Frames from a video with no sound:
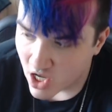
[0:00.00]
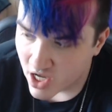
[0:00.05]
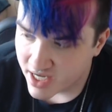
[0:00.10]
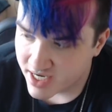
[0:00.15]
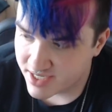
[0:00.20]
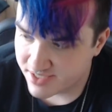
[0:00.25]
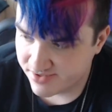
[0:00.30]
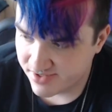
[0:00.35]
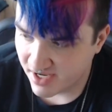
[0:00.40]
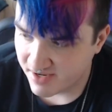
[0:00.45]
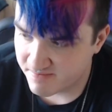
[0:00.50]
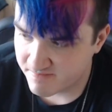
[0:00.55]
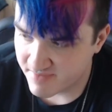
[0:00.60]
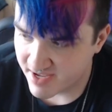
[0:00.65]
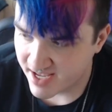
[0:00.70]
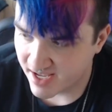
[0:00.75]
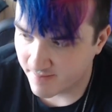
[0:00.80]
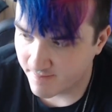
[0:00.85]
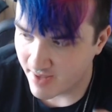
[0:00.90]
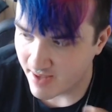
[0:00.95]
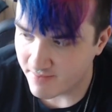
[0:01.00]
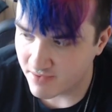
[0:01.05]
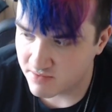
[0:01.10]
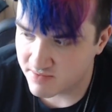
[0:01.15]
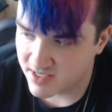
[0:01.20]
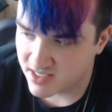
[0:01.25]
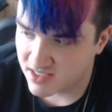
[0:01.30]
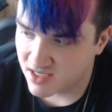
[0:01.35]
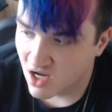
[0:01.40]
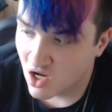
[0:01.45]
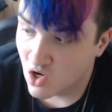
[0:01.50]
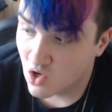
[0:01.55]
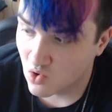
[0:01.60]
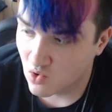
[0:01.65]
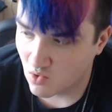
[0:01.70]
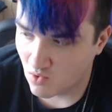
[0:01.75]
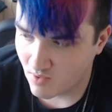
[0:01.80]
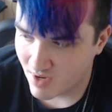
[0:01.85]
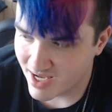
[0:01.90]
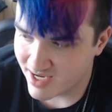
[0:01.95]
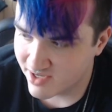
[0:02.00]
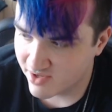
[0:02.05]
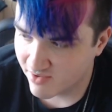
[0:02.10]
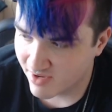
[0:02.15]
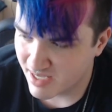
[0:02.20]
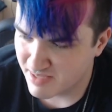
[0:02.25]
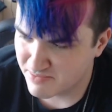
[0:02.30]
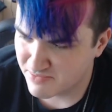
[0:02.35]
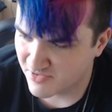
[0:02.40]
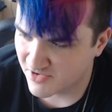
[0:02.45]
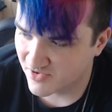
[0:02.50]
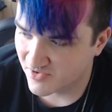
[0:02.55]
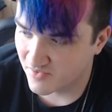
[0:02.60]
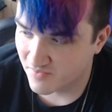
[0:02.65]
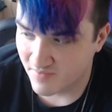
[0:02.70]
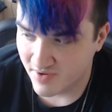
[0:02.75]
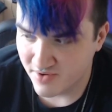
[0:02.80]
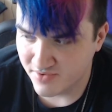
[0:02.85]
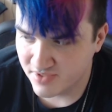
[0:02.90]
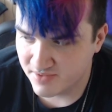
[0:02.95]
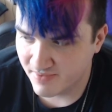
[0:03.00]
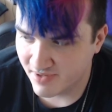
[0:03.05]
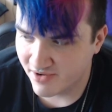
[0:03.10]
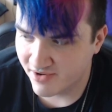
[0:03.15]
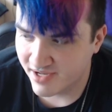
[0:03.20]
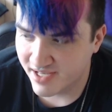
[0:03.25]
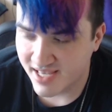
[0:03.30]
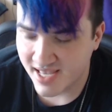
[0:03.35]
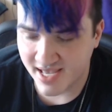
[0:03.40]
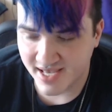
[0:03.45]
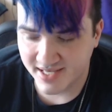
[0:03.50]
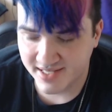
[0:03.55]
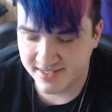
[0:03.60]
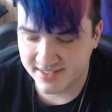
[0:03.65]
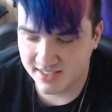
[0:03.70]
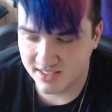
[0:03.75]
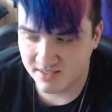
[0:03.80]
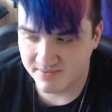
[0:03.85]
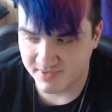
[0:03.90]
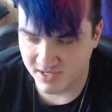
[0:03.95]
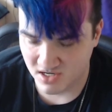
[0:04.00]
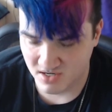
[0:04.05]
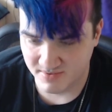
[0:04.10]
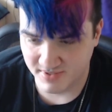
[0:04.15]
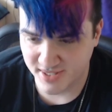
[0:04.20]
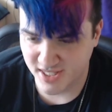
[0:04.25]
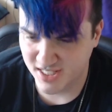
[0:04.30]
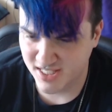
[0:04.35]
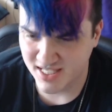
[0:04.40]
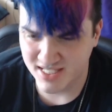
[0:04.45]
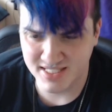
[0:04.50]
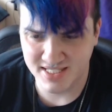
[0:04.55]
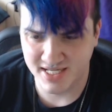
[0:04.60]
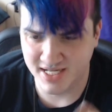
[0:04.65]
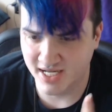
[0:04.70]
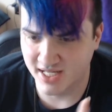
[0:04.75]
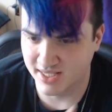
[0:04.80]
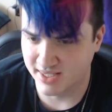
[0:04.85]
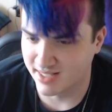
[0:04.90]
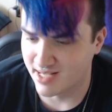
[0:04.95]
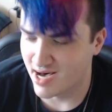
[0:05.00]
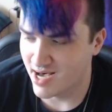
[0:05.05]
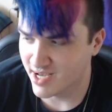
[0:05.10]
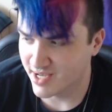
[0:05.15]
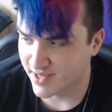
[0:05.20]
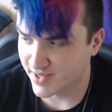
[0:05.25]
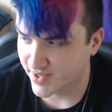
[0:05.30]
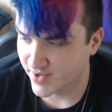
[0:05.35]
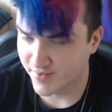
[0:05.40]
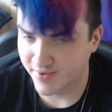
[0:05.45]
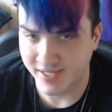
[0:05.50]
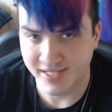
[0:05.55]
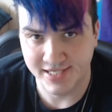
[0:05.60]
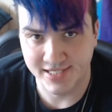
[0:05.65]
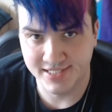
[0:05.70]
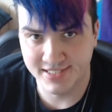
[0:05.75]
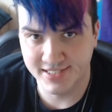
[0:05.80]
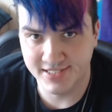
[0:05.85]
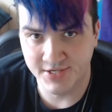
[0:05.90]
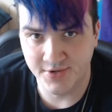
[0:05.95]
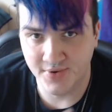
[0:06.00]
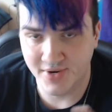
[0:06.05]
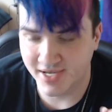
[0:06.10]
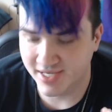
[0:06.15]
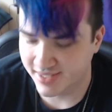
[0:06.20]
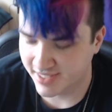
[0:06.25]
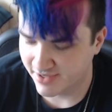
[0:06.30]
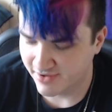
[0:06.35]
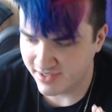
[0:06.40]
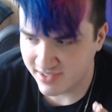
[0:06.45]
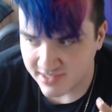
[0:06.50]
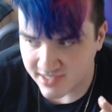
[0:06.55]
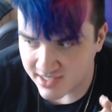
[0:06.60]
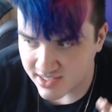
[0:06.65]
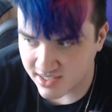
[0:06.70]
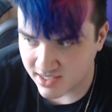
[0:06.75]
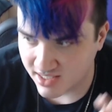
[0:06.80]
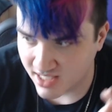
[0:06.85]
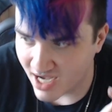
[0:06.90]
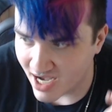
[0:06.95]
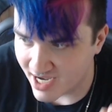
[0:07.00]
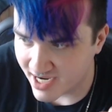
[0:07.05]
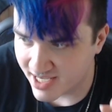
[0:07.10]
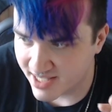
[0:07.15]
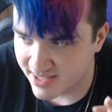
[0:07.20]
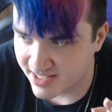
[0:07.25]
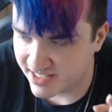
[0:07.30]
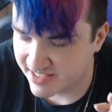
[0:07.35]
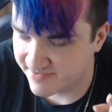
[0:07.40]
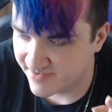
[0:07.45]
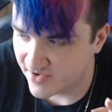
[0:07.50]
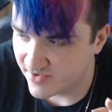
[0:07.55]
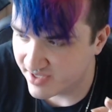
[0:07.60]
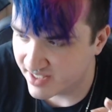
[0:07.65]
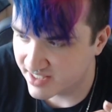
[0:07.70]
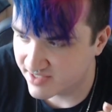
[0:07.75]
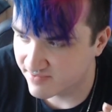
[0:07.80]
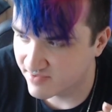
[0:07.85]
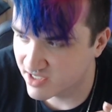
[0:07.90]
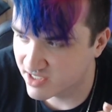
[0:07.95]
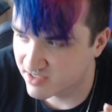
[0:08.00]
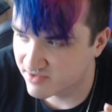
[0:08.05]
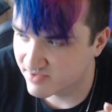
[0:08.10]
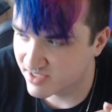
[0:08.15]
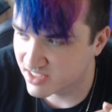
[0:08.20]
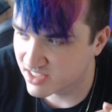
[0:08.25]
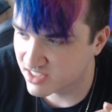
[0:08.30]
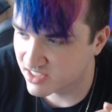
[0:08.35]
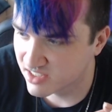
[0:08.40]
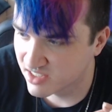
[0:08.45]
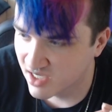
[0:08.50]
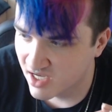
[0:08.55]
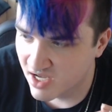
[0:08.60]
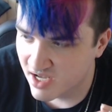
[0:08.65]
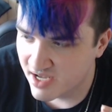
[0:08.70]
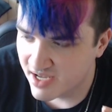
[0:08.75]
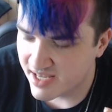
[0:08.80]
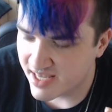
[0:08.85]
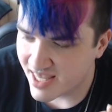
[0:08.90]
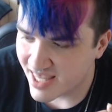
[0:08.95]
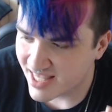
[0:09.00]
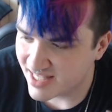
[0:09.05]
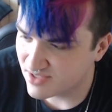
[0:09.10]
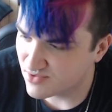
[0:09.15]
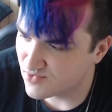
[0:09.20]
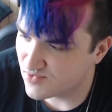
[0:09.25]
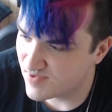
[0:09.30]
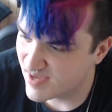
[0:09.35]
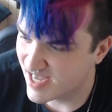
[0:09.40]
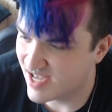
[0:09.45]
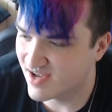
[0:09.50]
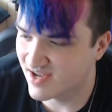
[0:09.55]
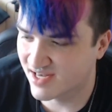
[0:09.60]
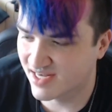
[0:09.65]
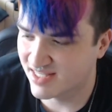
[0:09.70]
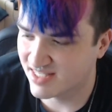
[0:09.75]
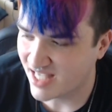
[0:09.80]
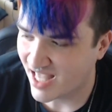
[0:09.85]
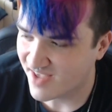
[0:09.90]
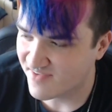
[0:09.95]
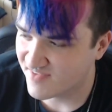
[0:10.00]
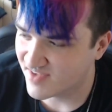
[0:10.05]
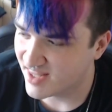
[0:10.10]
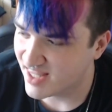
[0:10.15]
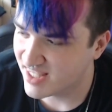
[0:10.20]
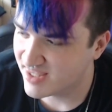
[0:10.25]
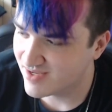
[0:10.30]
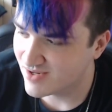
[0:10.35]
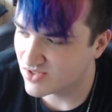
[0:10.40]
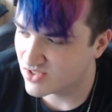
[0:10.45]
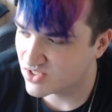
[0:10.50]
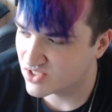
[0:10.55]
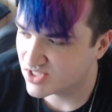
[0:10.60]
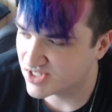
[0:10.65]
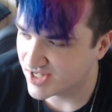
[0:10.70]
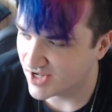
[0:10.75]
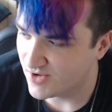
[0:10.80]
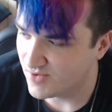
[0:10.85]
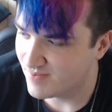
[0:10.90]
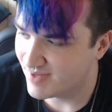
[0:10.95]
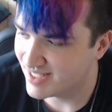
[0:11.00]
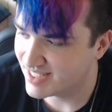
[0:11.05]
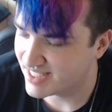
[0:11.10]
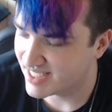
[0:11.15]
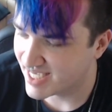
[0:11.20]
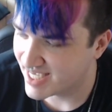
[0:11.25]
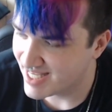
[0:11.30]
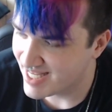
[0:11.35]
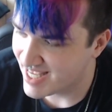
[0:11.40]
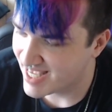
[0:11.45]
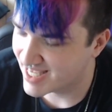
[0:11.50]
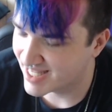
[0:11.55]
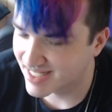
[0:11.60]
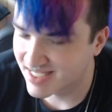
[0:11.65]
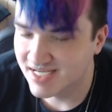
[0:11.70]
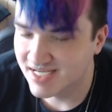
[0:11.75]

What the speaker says: nutmeg, peppermint, red grapefruit, rosemary, and spearmint. This has like a lot going into it. There is a lot in this focus one, which is weird because I feel like there's so much in it.